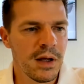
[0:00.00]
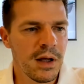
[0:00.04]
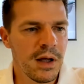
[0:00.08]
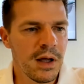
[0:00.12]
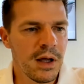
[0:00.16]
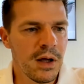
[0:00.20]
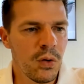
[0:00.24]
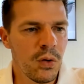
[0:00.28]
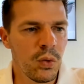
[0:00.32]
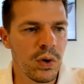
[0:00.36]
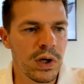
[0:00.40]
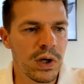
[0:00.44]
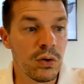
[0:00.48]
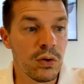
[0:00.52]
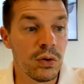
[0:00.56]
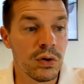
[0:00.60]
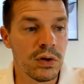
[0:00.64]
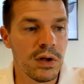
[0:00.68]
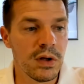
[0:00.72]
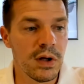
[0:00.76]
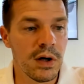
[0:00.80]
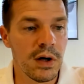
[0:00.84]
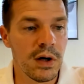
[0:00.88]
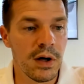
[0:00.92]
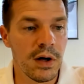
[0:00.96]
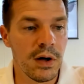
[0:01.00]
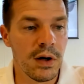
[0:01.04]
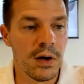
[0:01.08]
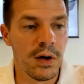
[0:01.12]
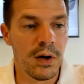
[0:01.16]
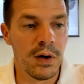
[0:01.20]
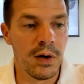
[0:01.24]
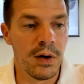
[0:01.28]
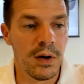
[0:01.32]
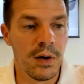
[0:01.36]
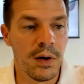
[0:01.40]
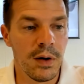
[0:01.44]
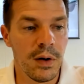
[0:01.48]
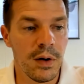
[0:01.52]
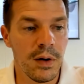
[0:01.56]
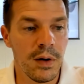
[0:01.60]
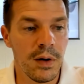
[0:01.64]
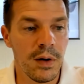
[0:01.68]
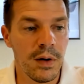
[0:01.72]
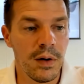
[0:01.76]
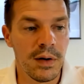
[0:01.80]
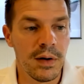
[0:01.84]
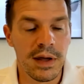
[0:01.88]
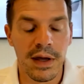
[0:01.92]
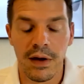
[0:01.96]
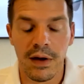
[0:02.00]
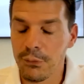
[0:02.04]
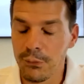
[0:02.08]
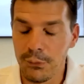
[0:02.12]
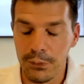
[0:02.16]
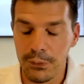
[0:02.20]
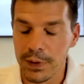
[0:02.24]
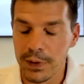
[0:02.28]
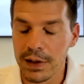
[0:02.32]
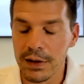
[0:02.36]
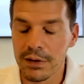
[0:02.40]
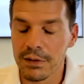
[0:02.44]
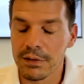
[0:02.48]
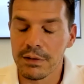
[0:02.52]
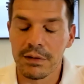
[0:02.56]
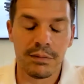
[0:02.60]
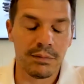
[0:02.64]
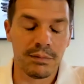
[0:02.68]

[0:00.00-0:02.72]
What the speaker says: we could yeah, think